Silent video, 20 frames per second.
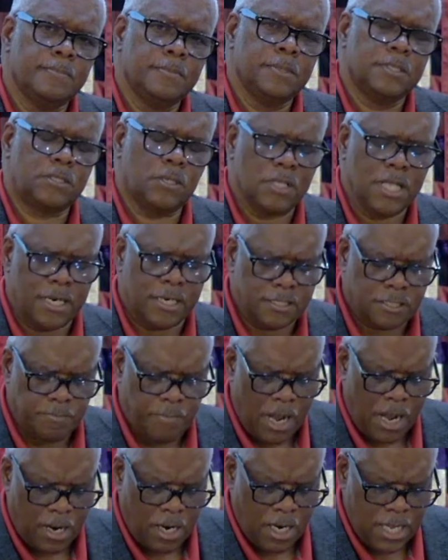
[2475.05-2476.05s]
So let us
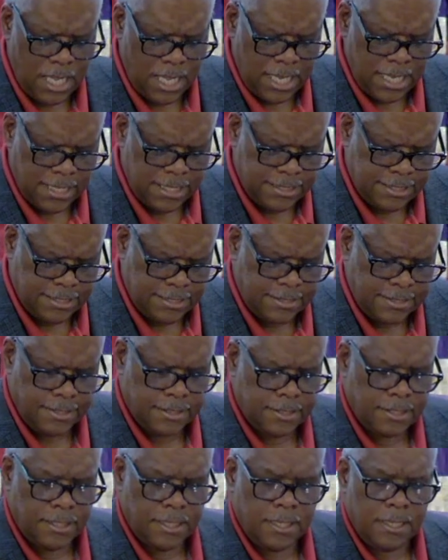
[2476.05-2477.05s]
bow our heads.
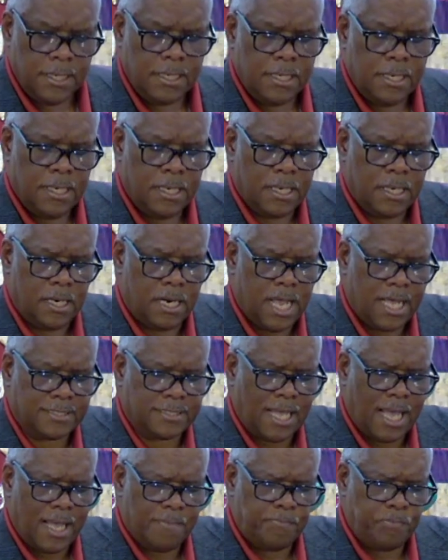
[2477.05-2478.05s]
And as
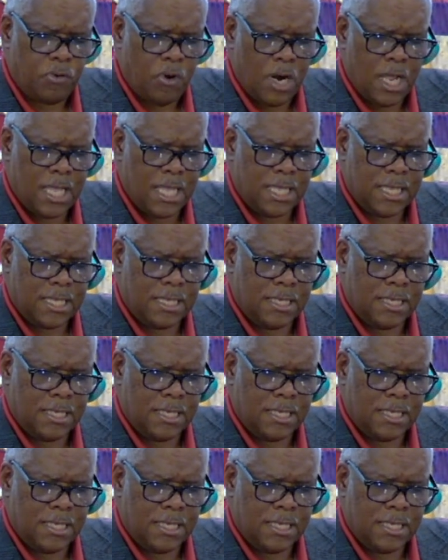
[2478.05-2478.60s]
I pray,